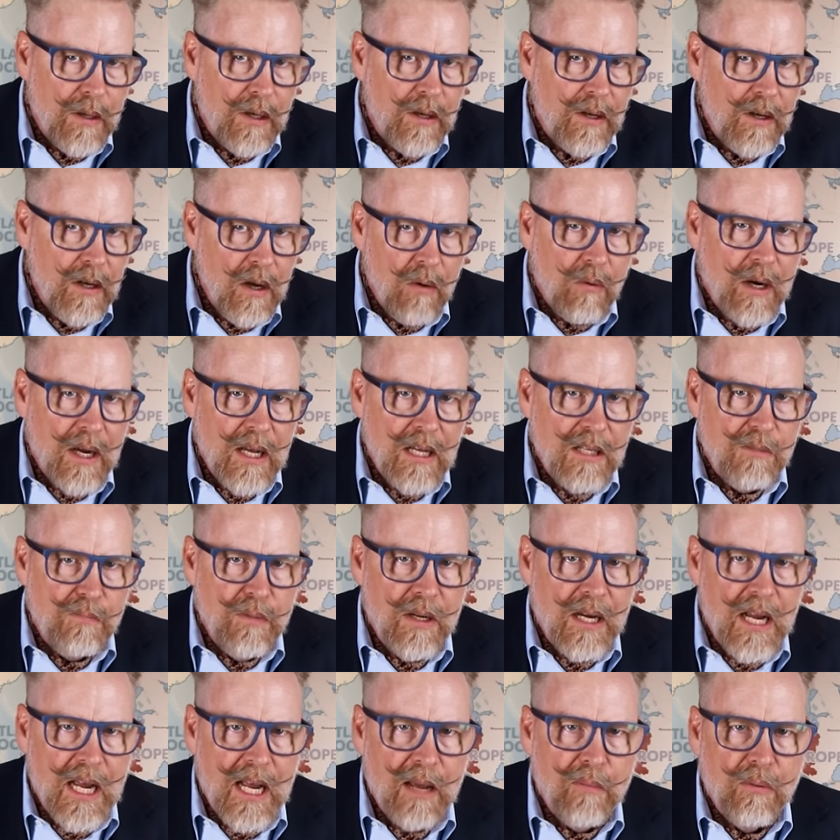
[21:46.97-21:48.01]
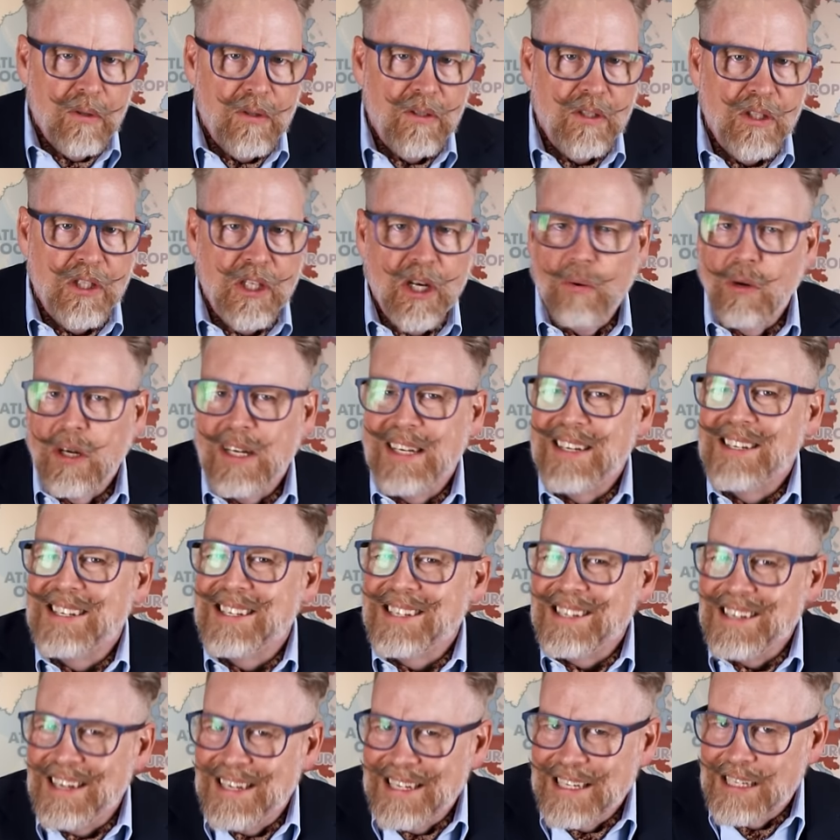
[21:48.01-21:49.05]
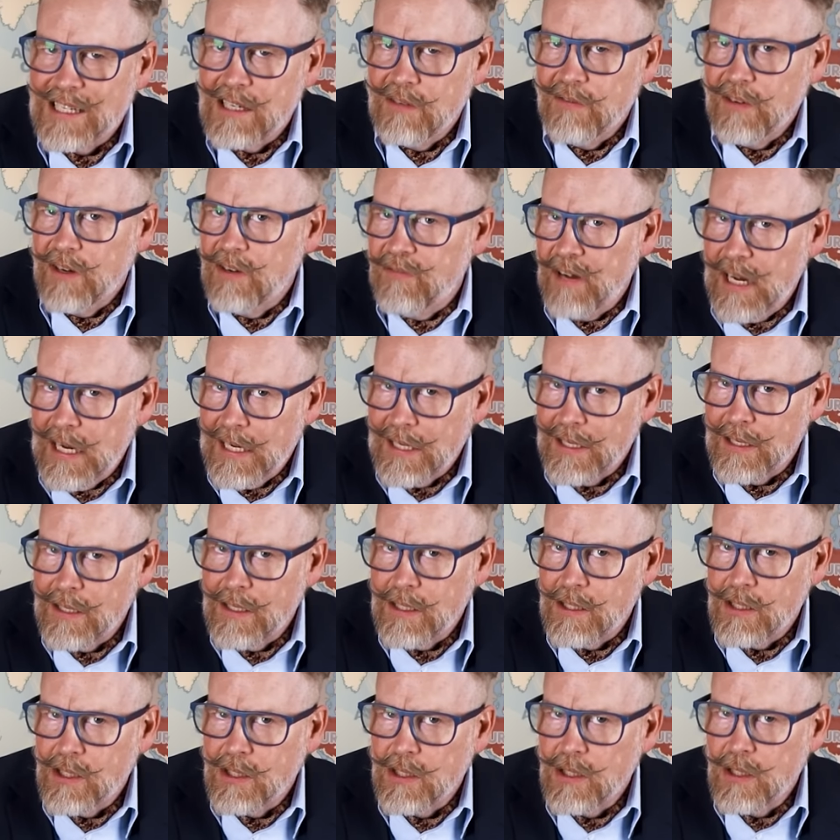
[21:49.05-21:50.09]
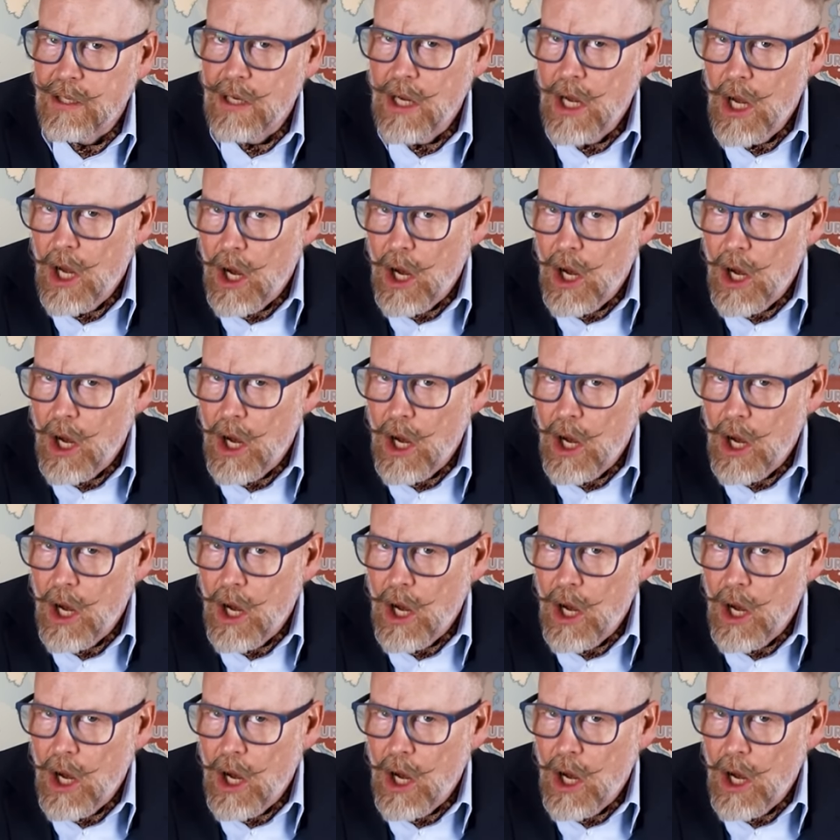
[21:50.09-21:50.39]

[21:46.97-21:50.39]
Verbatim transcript: but no one has been able to show a decisive advantage.